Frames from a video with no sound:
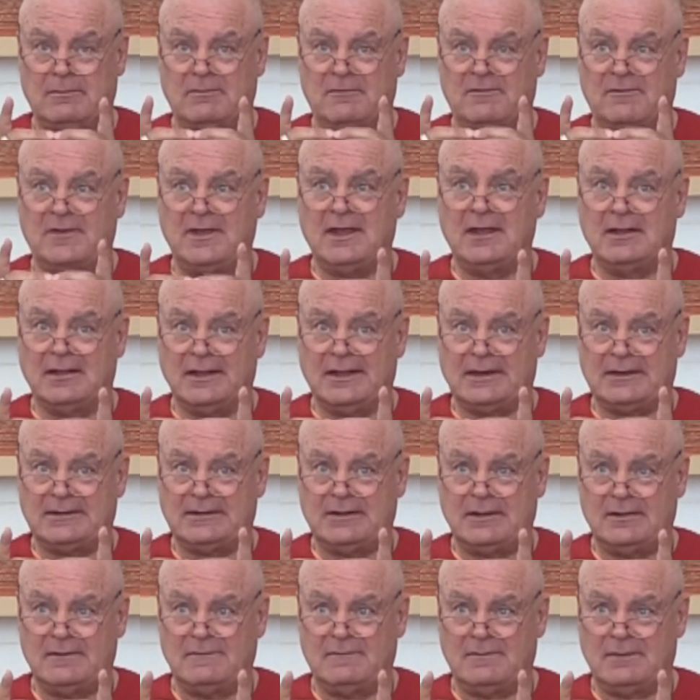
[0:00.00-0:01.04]
feel
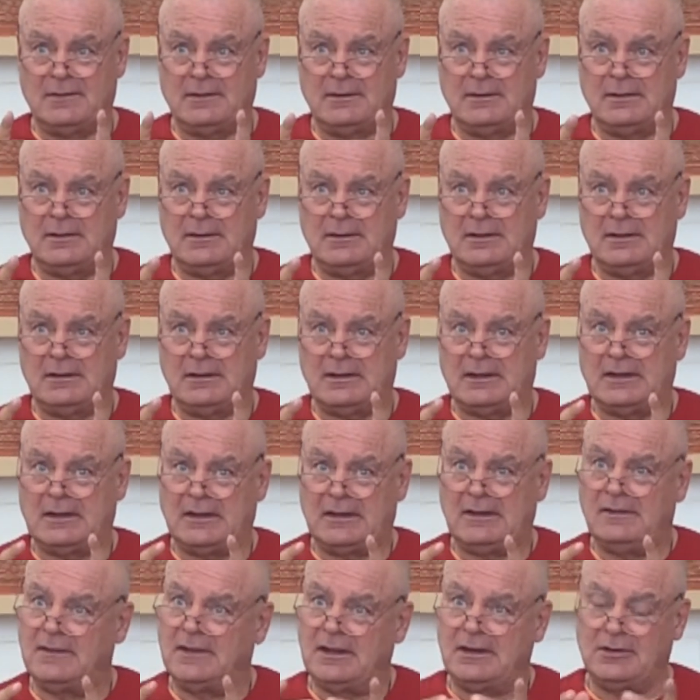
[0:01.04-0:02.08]
it,
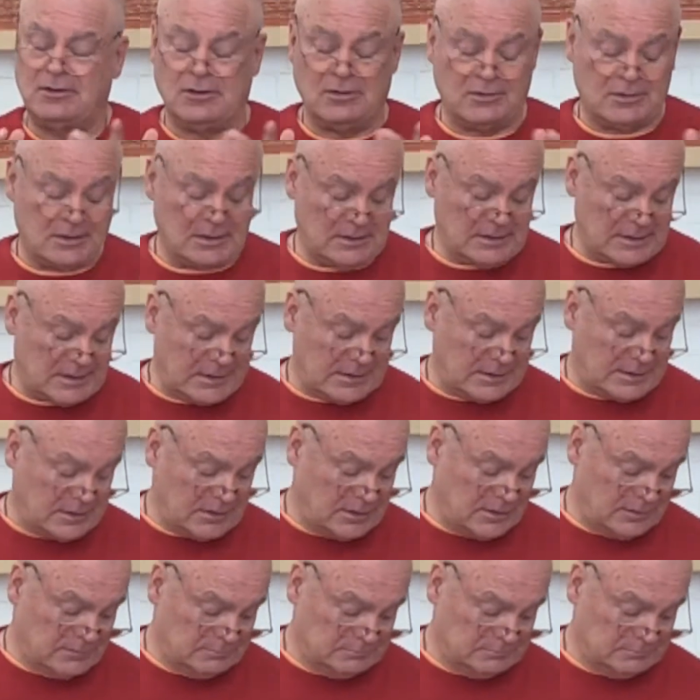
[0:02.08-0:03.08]
and then you can let it go.